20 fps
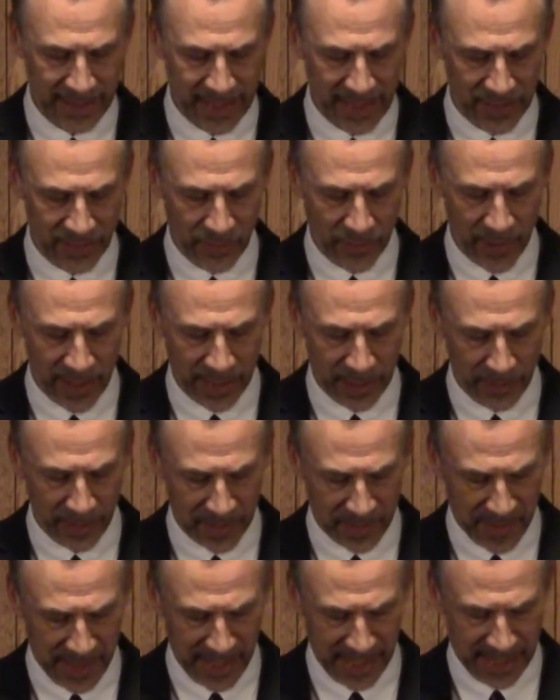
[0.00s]
He's going to
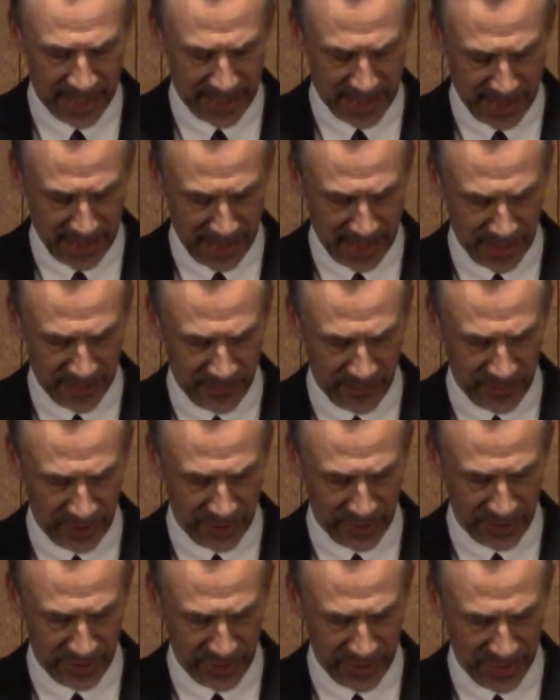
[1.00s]
repeat it in
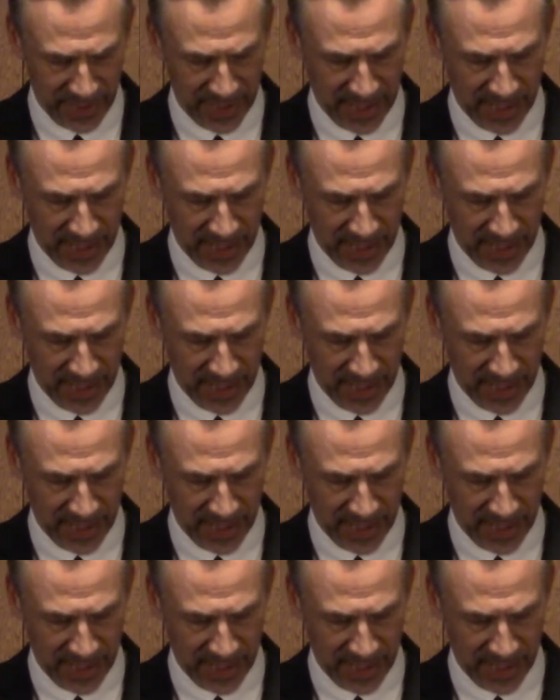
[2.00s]
verse